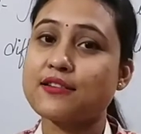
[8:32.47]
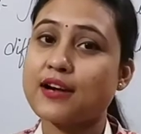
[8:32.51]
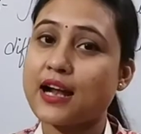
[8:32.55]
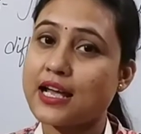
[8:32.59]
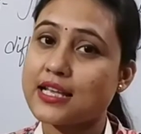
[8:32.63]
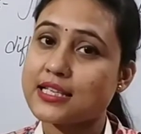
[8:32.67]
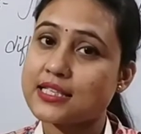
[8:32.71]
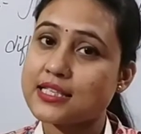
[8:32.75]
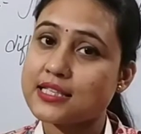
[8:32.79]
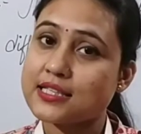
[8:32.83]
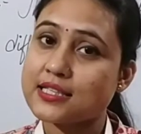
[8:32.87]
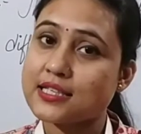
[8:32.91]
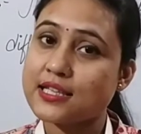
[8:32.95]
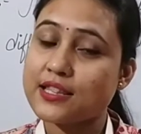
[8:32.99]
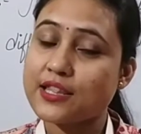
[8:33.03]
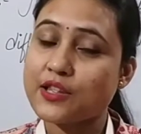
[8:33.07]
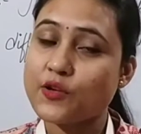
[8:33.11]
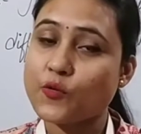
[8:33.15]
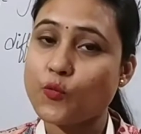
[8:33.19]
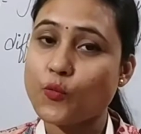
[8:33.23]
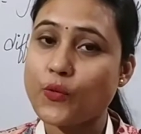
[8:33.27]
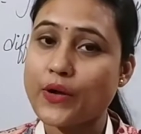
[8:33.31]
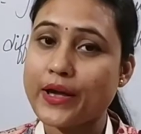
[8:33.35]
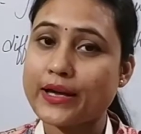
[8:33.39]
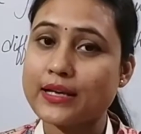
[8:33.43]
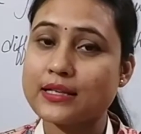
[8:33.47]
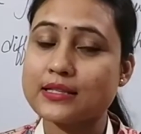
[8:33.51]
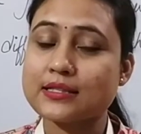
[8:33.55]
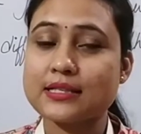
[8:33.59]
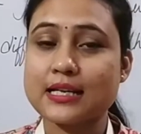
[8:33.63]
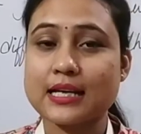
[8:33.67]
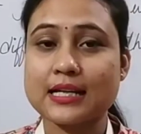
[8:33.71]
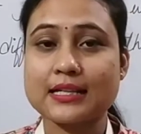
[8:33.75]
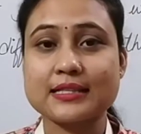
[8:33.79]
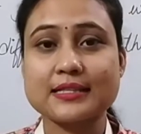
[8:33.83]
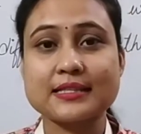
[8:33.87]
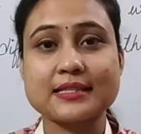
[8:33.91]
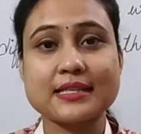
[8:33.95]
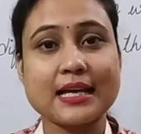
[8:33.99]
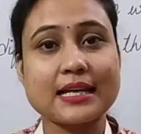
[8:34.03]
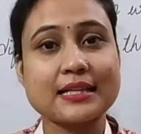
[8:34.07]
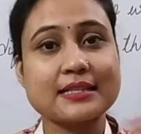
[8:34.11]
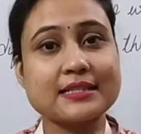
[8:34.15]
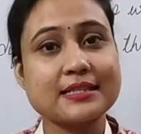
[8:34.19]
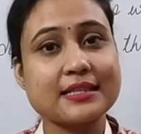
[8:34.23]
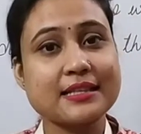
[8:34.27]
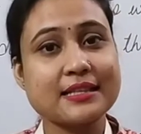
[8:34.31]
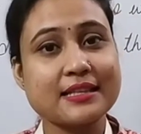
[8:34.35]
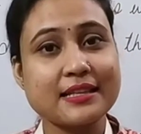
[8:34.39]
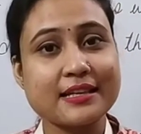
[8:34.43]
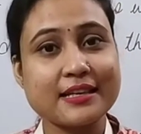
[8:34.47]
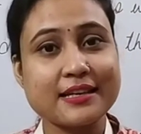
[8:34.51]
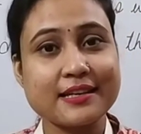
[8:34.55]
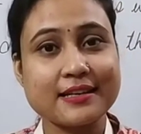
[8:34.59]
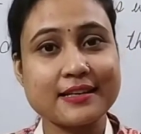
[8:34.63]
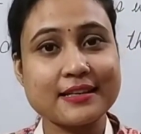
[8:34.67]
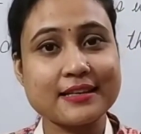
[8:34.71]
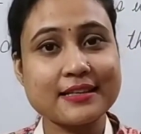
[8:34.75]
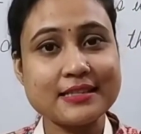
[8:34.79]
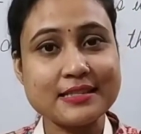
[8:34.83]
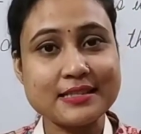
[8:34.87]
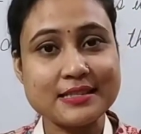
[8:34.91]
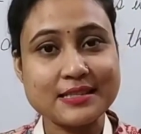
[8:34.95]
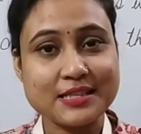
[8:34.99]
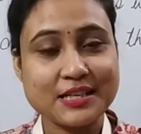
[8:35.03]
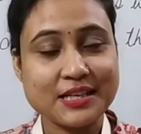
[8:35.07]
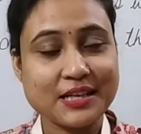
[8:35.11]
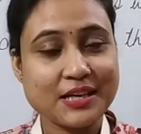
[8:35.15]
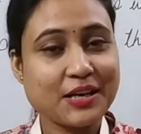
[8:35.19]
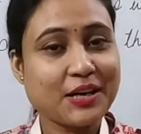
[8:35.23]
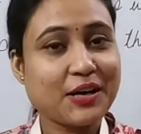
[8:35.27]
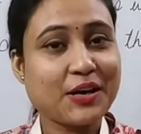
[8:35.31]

rises in the west and sets in the east